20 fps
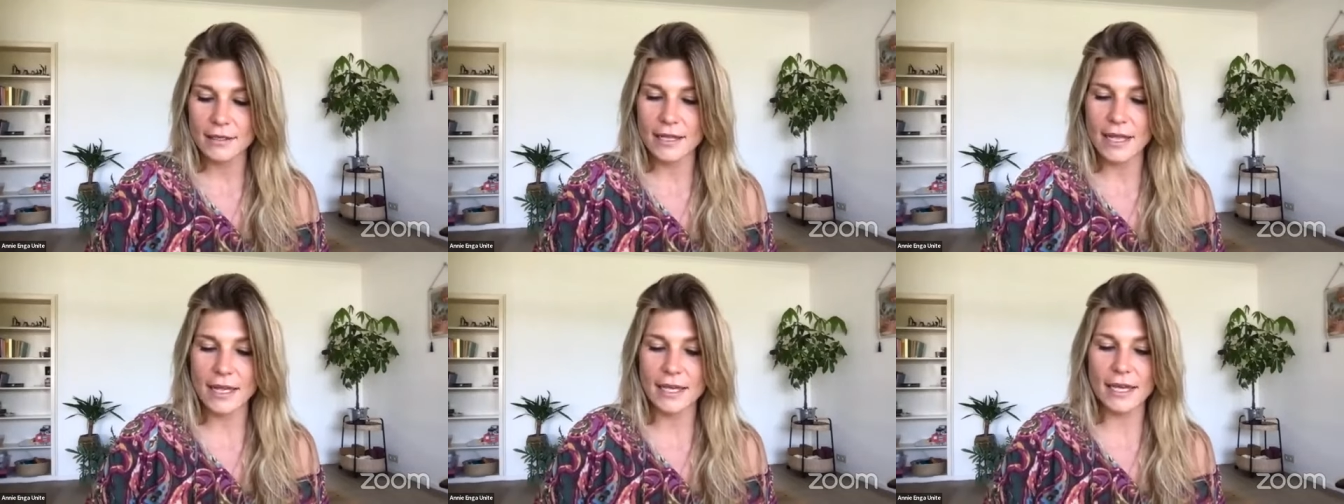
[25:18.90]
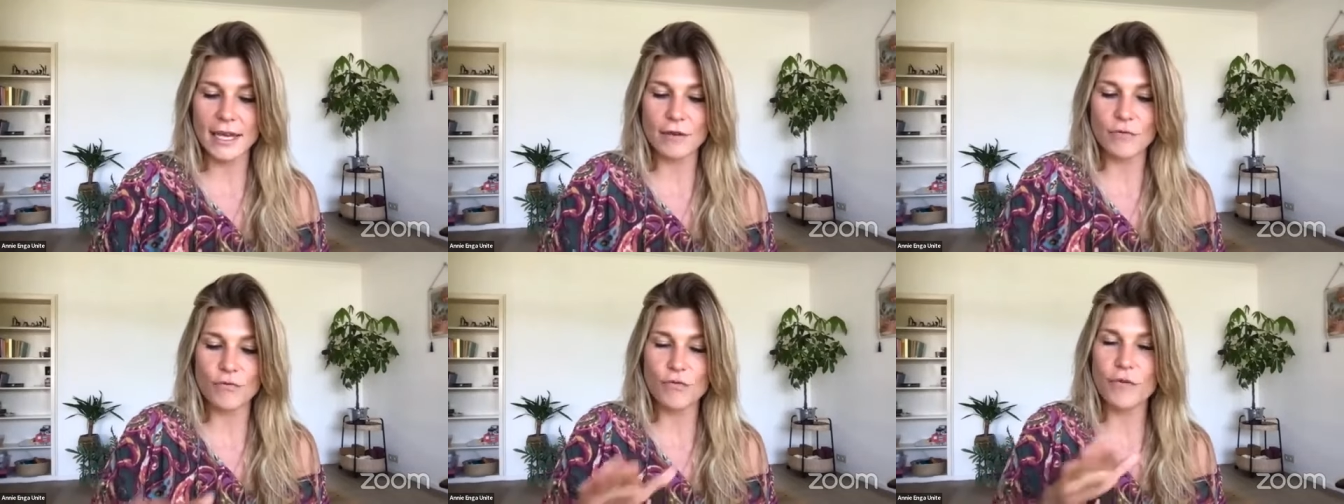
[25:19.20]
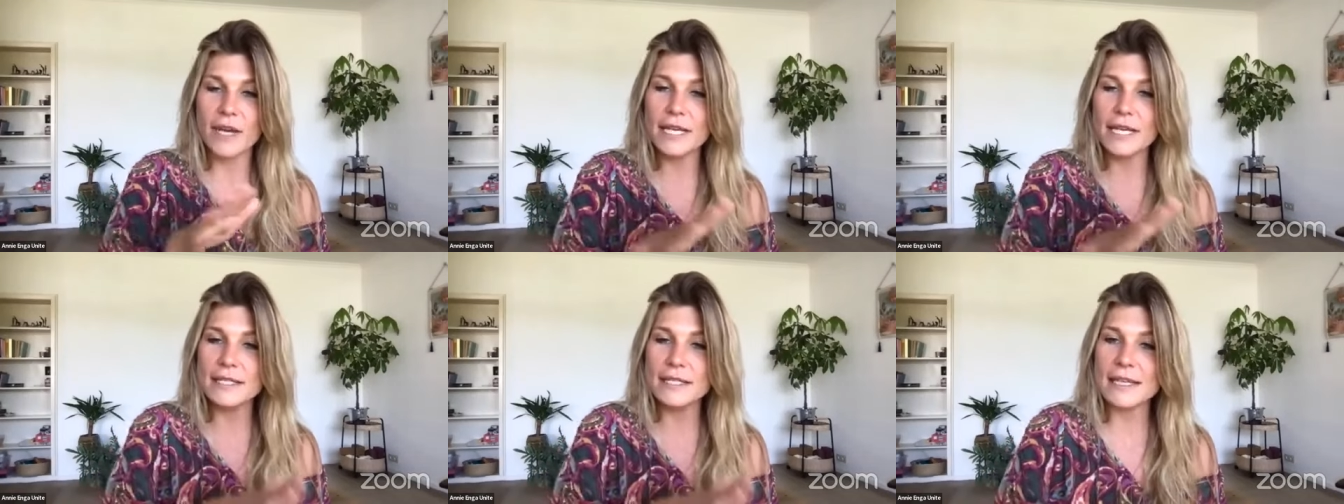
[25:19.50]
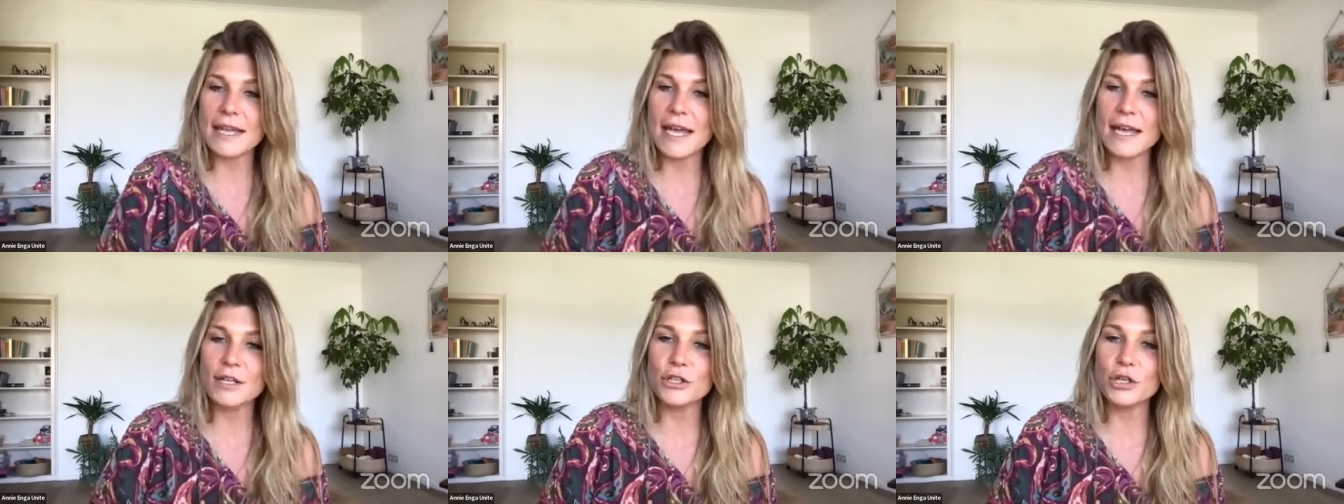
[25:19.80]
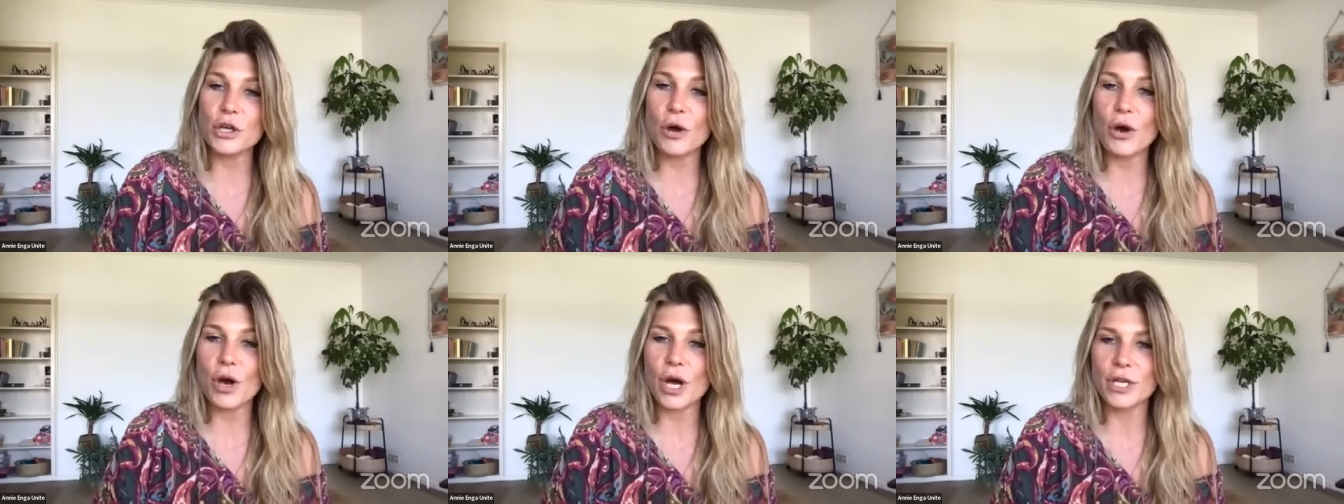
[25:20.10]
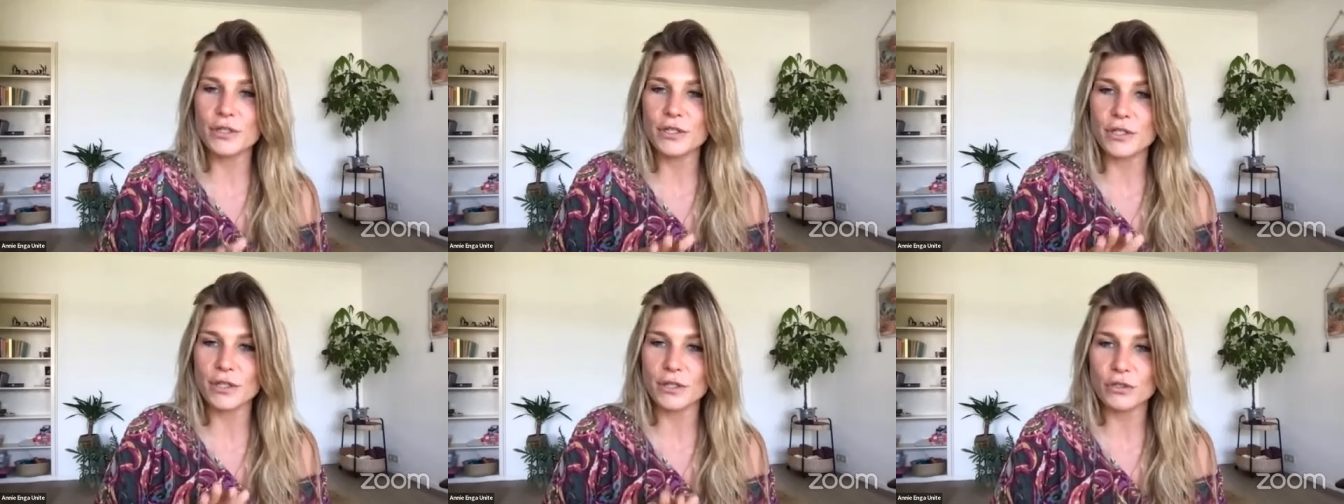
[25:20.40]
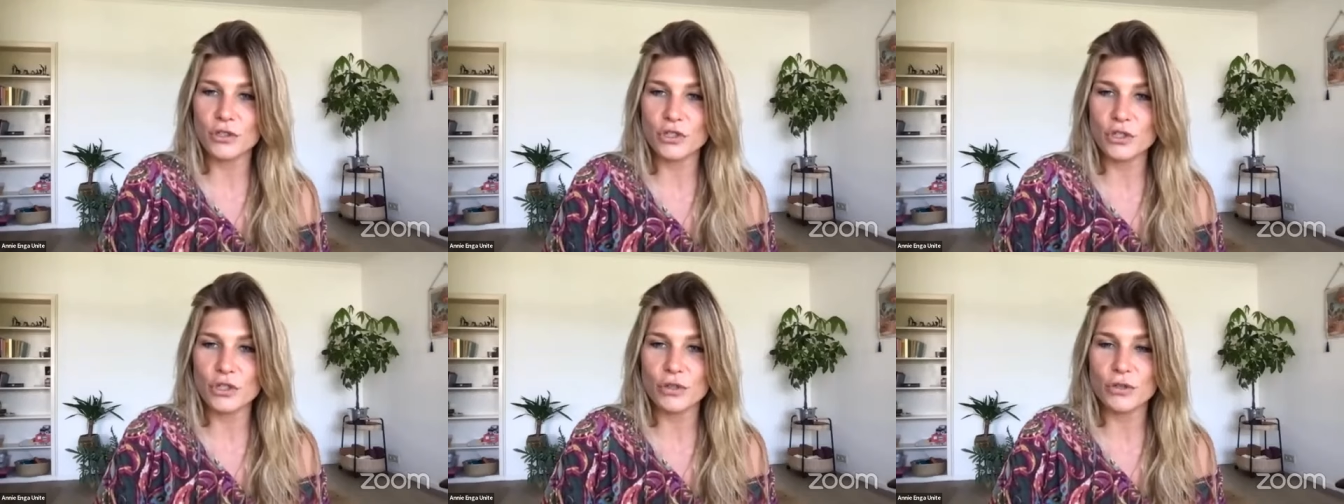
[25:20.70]
they can reschedule
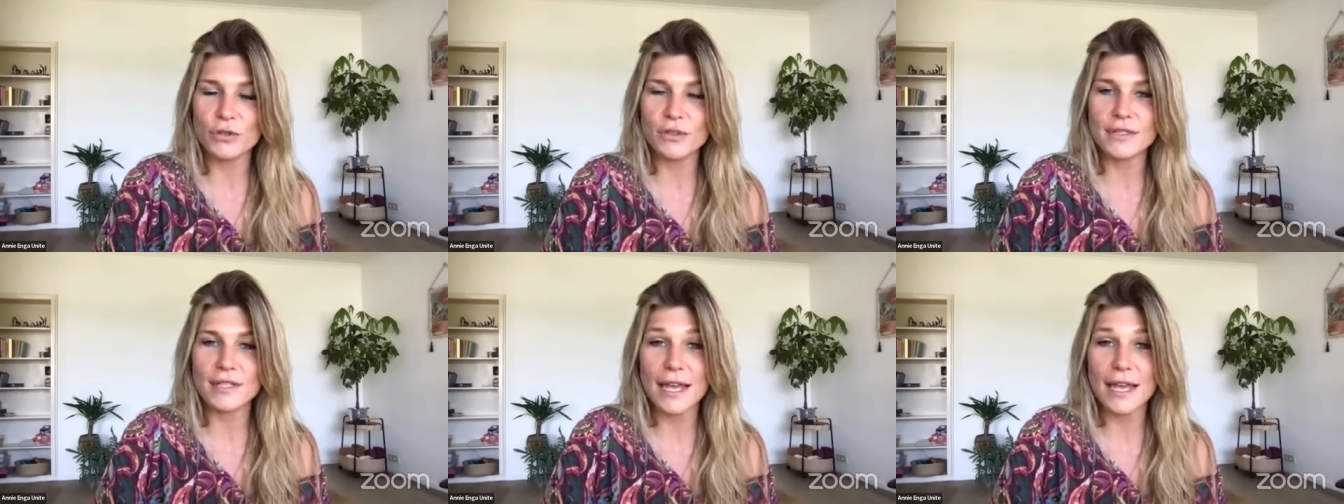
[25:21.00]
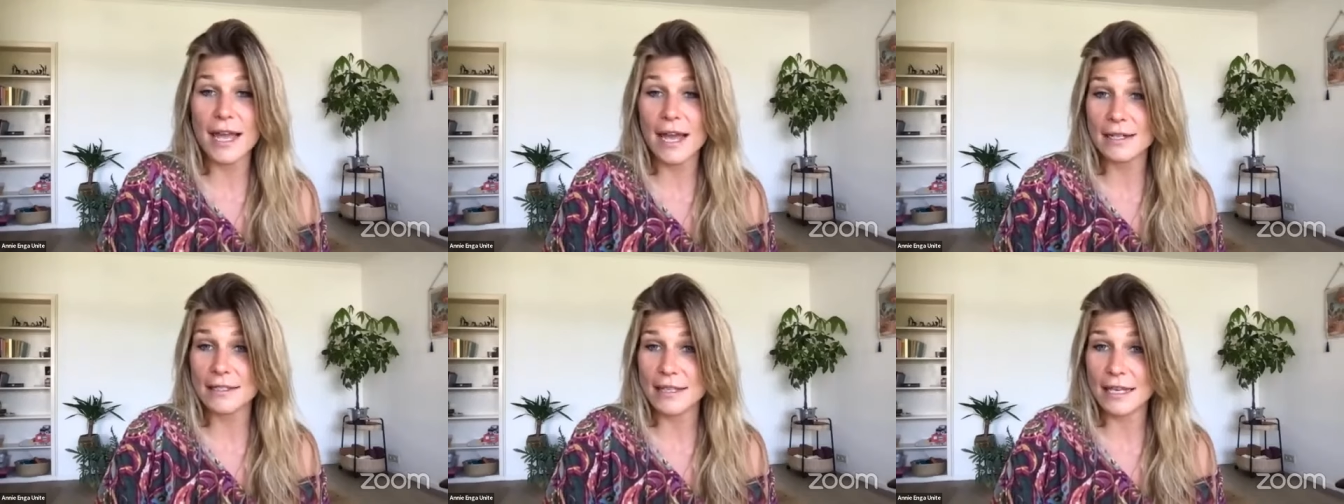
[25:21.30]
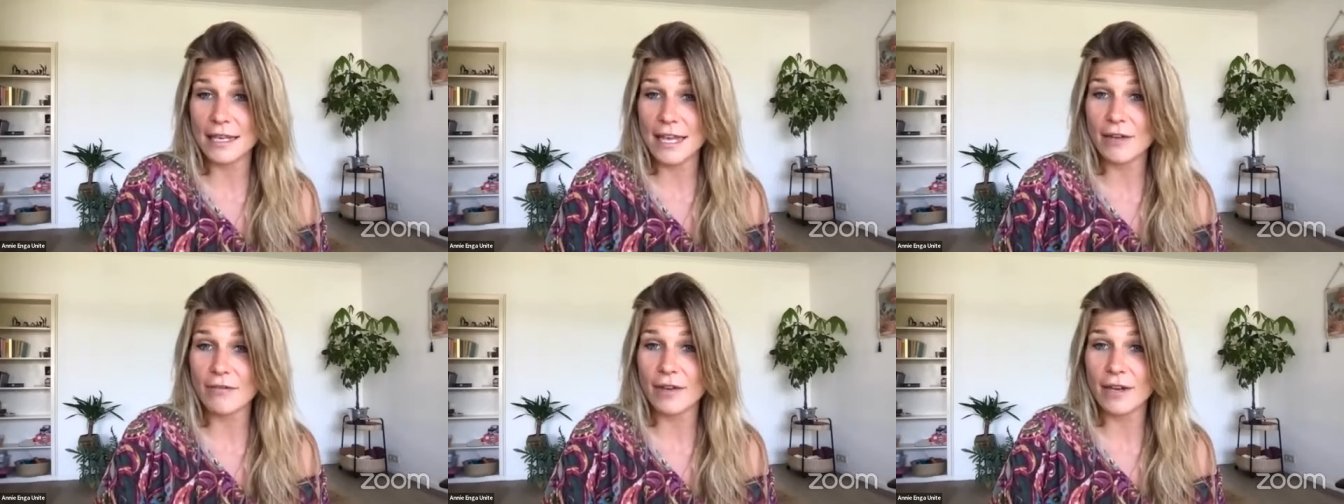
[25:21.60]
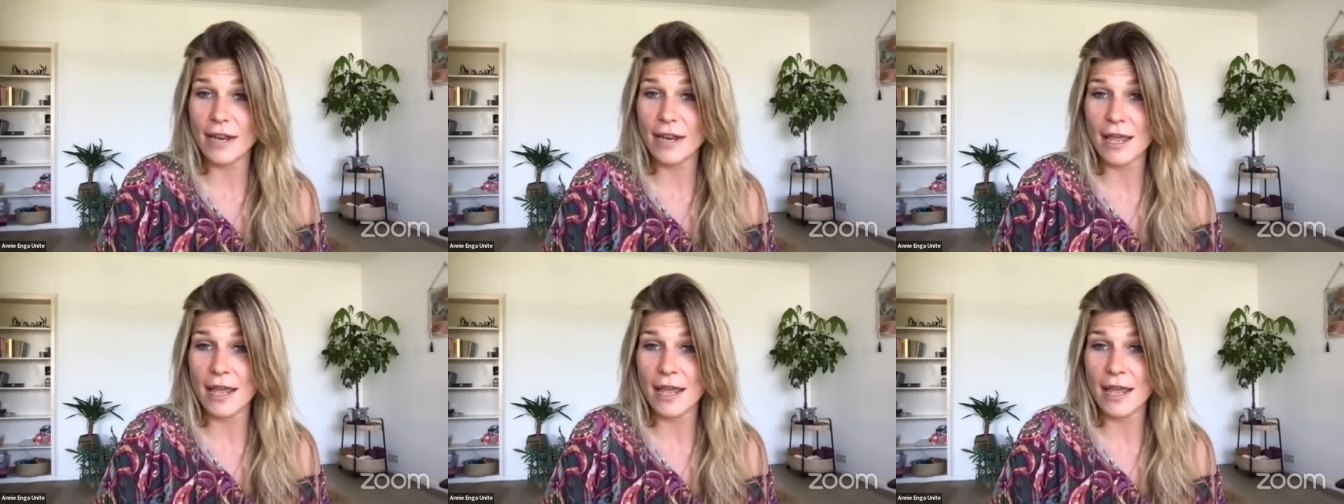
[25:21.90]
until Tuesday at 11